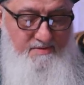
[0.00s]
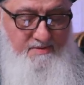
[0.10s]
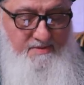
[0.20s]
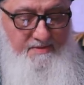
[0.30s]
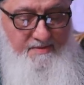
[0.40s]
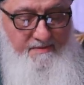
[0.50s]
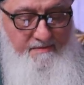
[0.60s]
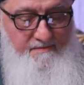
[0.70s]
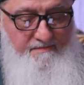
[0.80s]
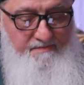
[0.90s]

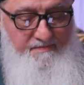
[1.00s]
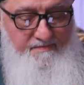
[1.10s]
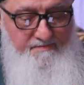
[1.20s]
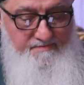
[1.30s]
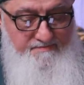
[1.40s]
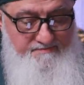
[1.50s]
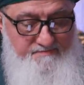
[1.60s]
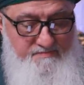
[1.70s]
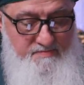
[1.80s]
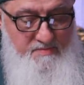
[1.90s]

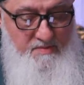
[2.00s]
Nobody speaks.